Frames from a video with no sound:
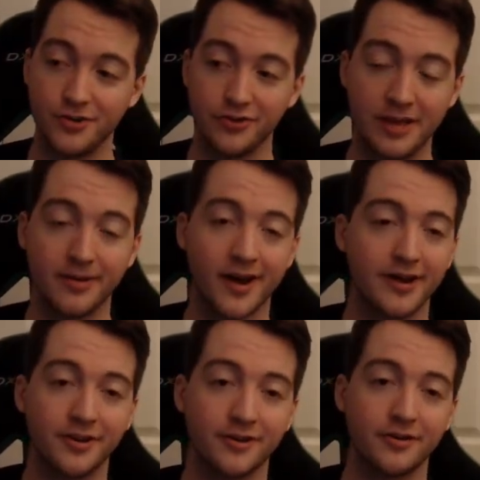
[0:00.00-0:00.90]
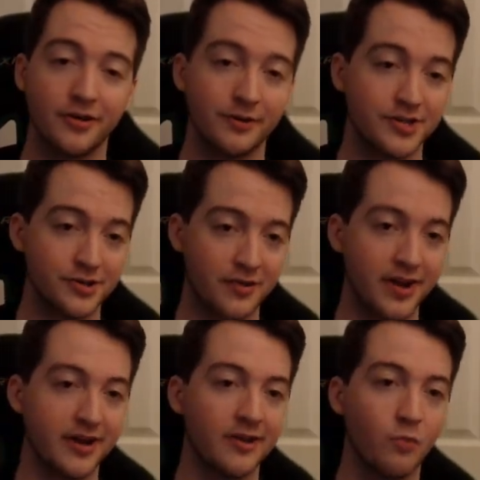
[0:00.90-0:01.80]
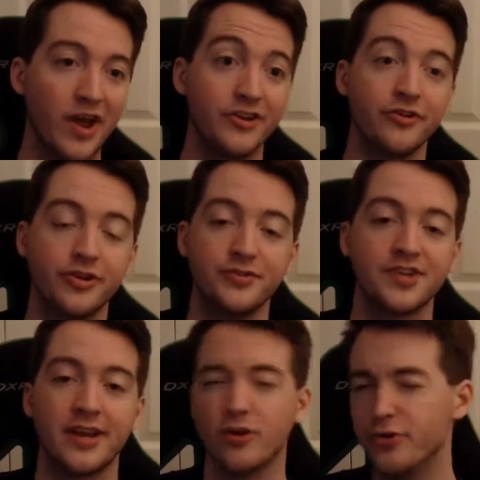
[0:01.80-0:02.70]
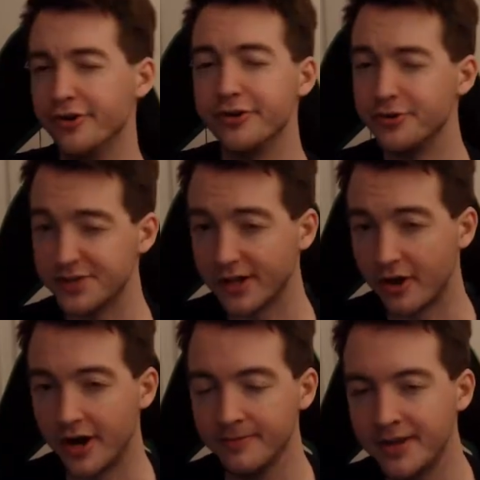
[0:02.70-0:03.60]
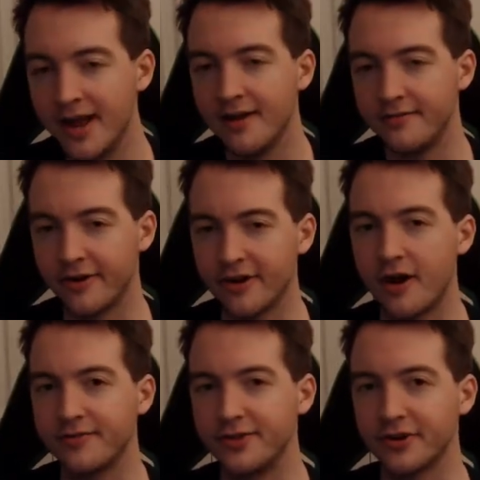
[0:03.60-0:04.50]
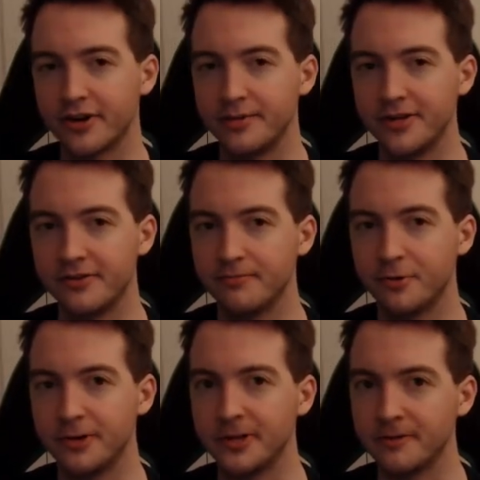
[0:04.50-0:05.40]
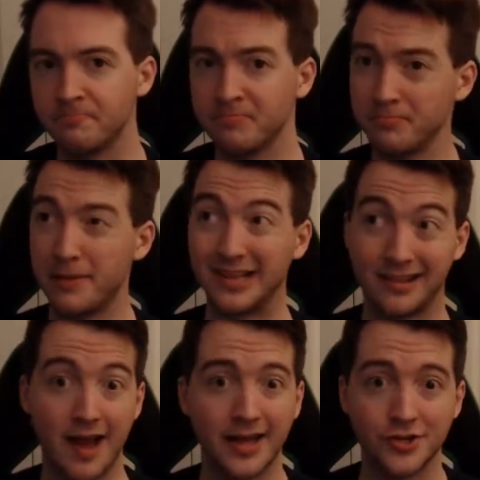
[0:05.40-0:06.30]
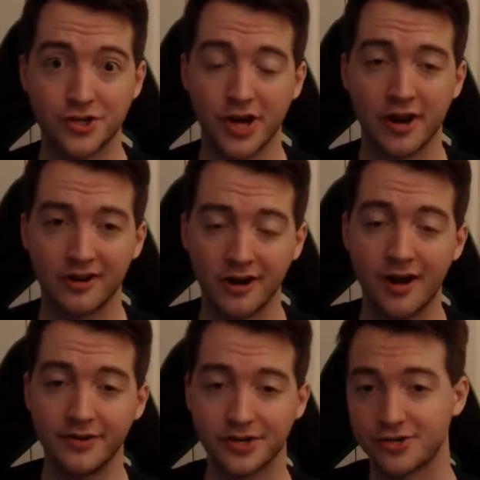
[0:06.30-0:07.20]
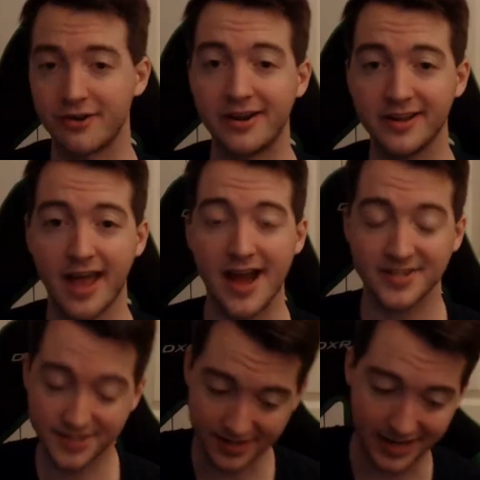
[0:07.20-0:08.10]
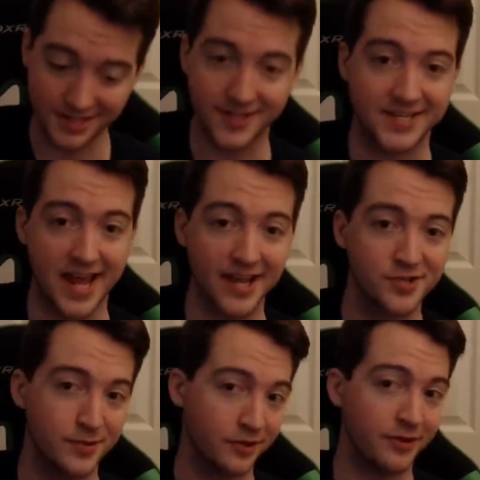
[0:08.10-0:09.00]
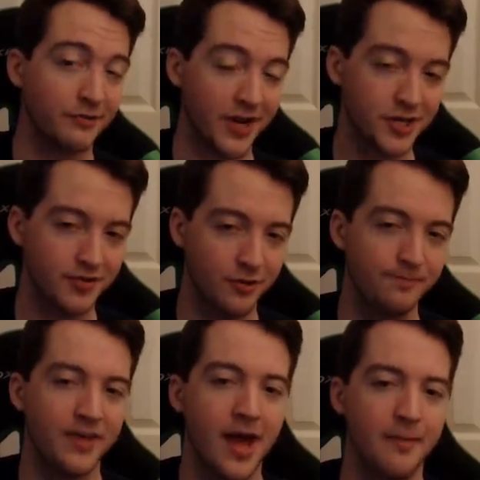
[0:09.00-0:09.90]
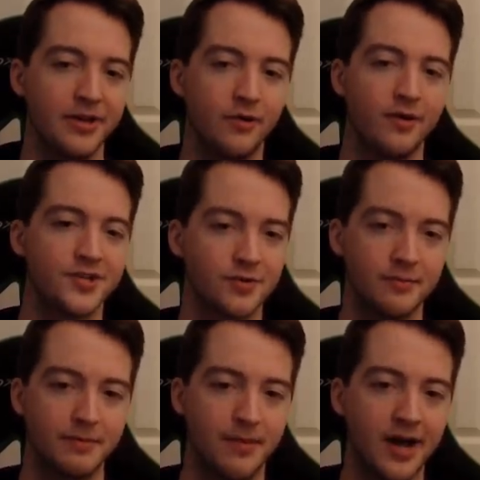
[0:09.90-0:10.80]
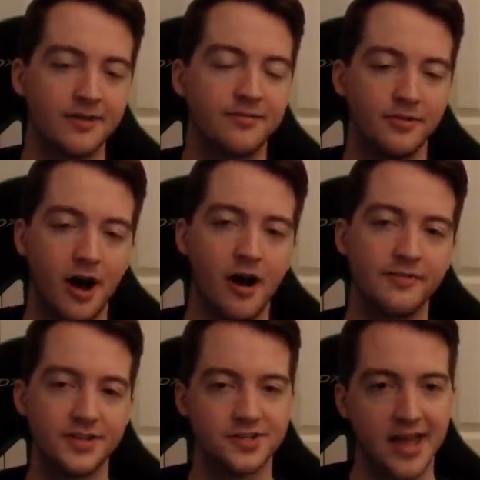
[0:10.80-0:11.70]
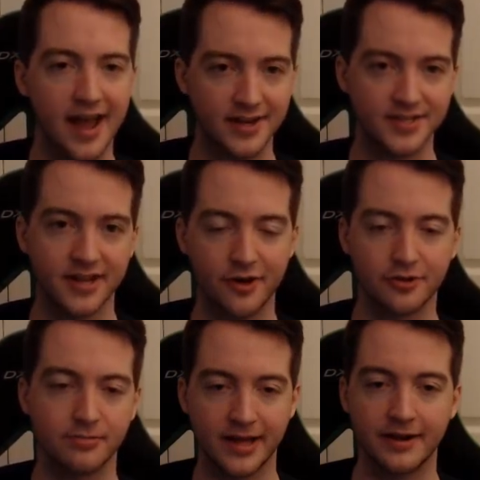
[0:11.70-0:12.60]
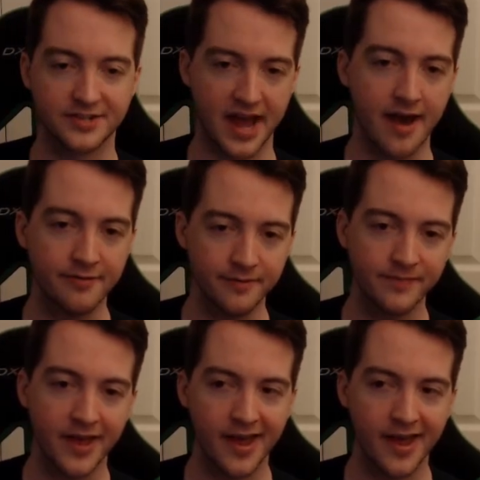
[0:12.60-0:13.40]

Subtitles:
do keep an eye on your Holy Word Serenity and when you're using it and who you're using it on. Very often you're going to be putting maybe the lion's share of your Serenity casts into the tanks when they're in range of you, but you also want to be mindful of the stacks that other players have,